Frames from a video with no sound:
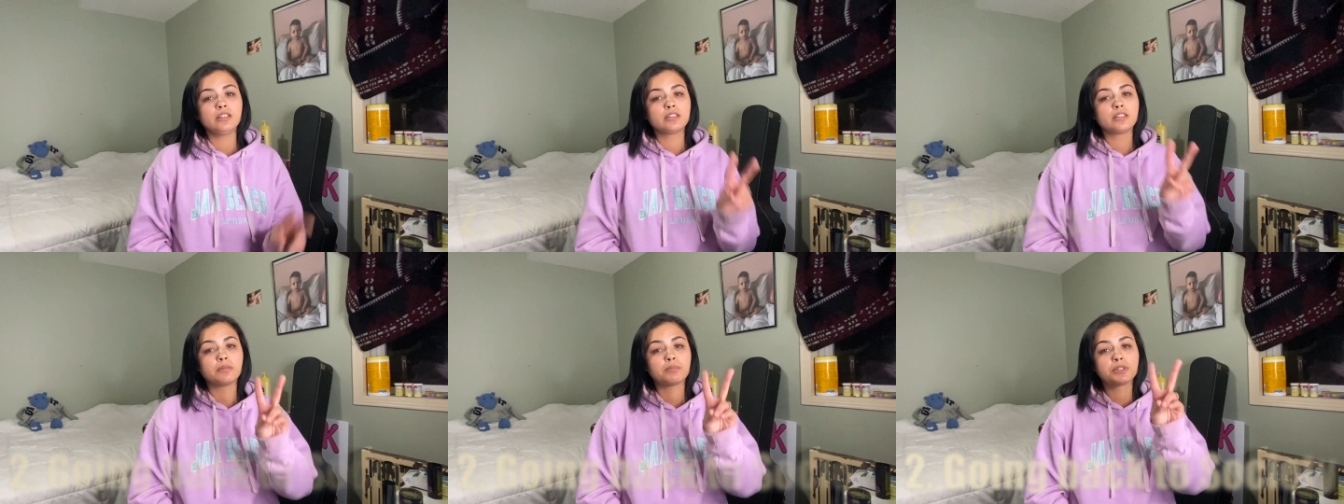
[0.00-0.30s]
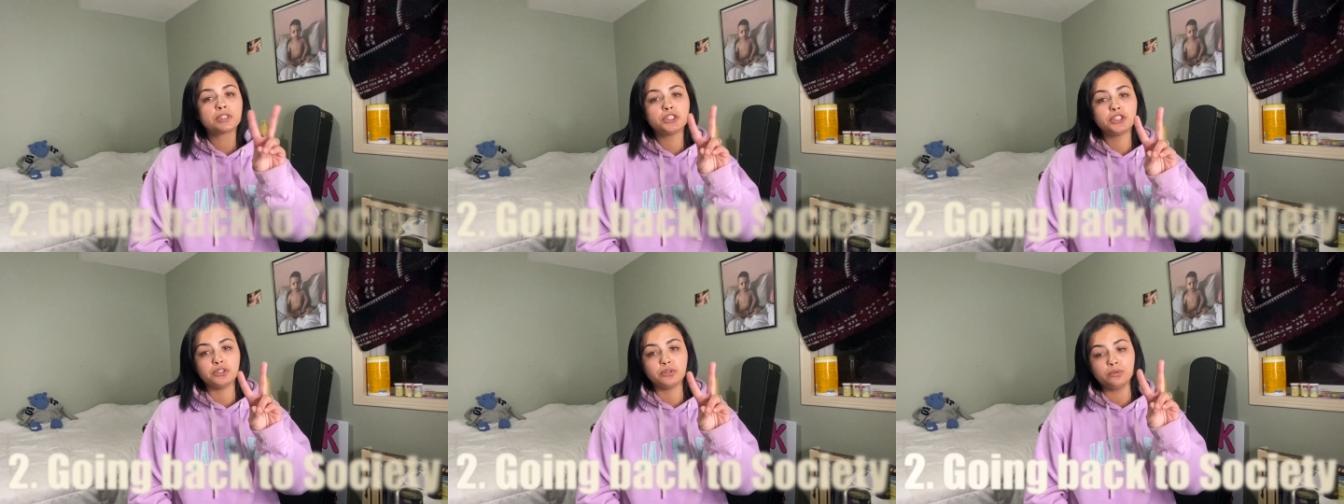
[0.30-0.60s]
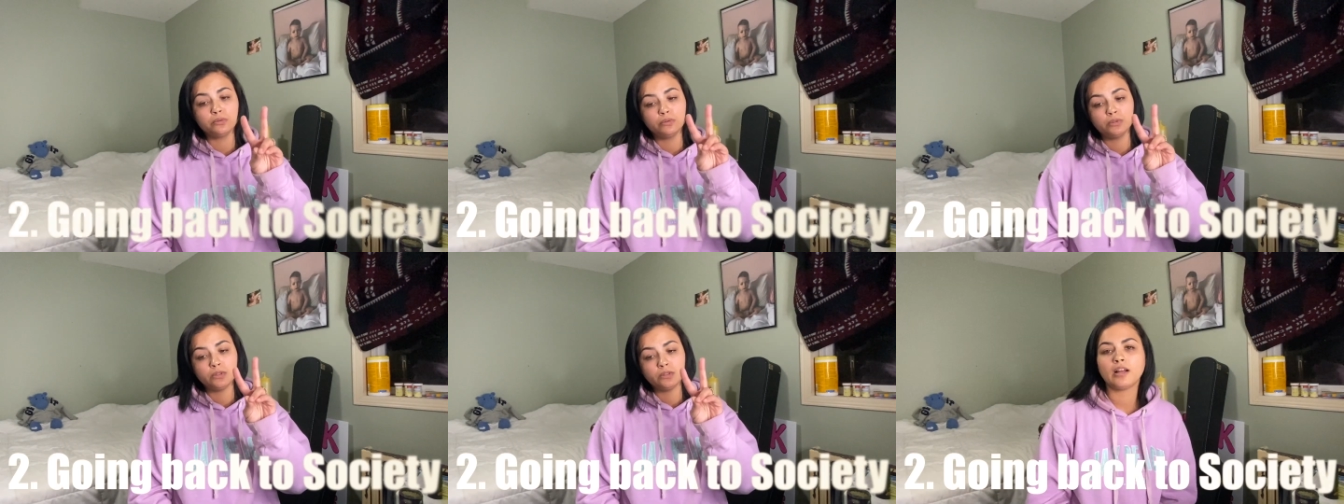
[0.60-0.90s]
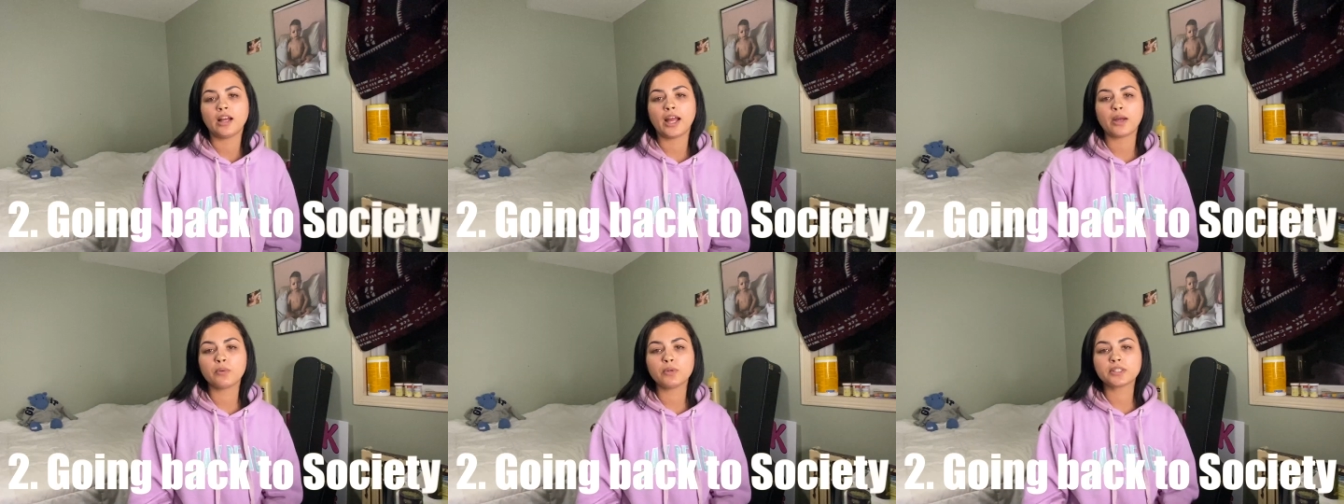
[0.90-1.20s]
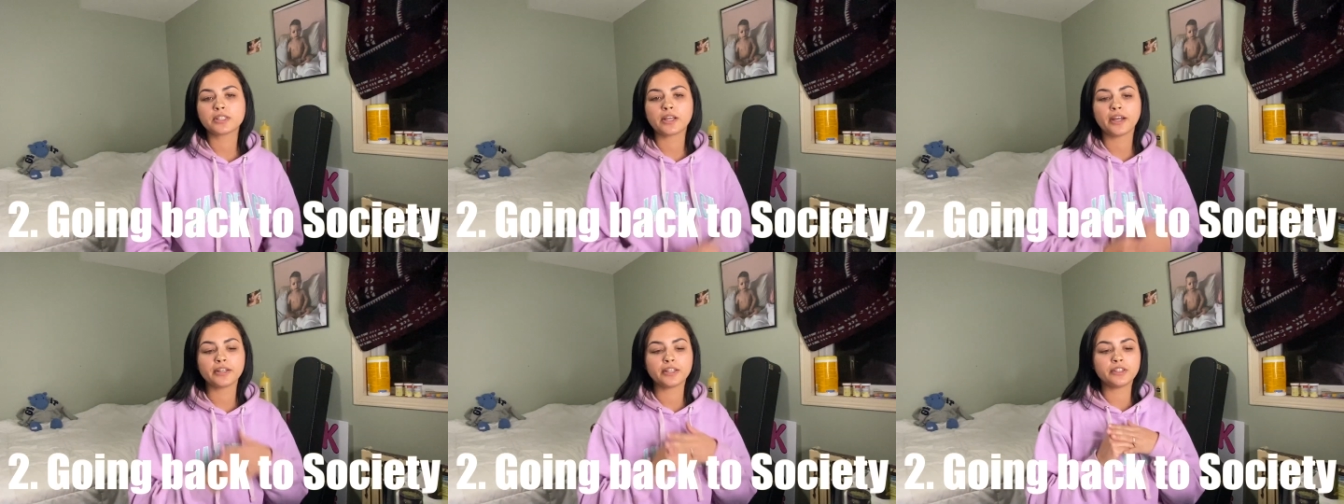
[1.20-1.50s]
Number two, I
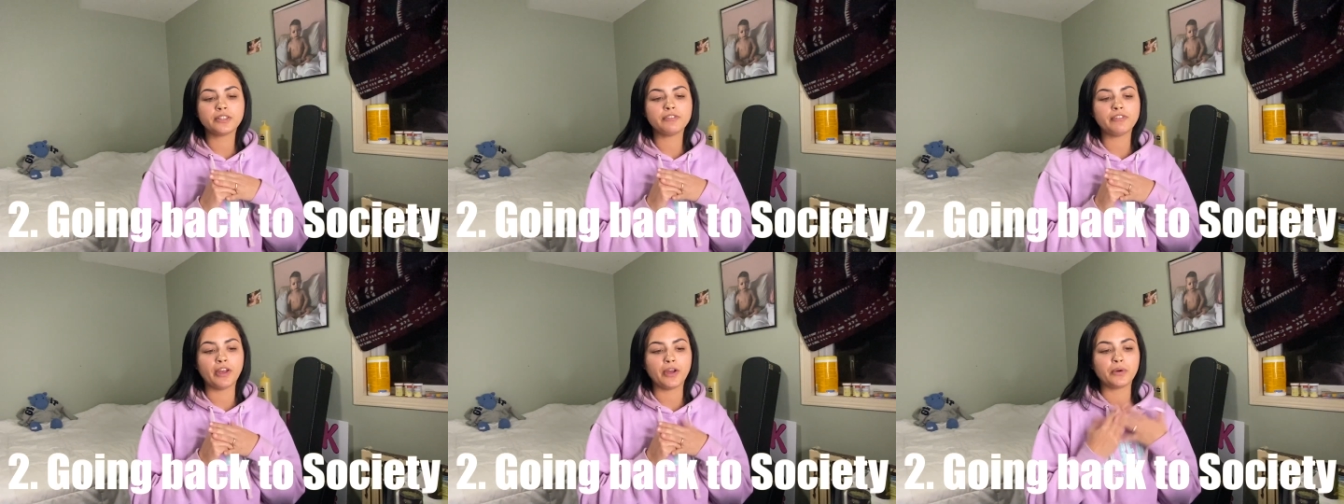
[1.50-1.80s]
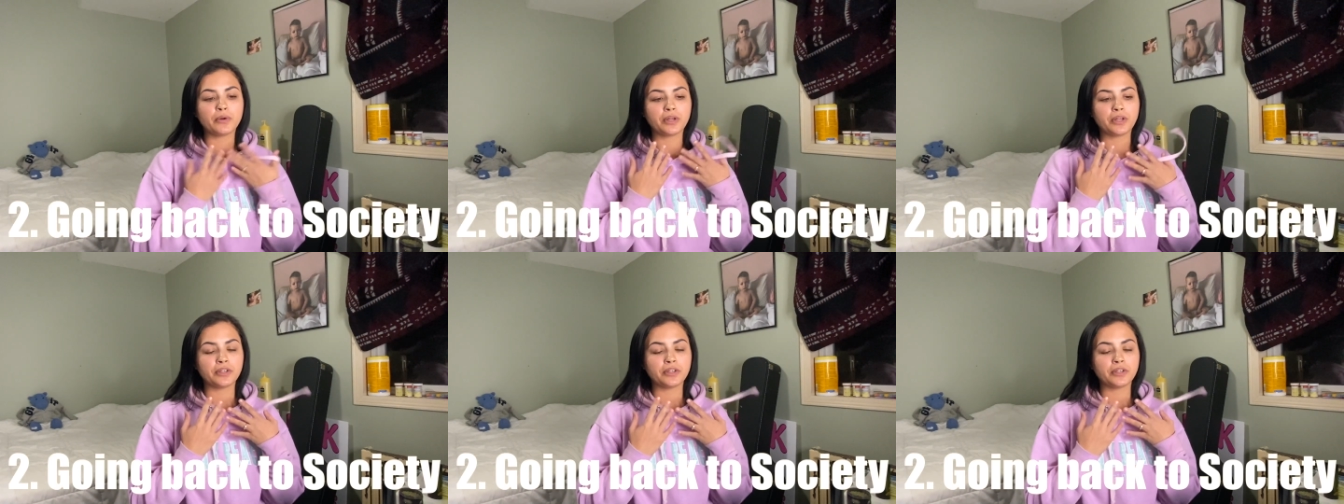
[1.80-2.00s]
was kind of out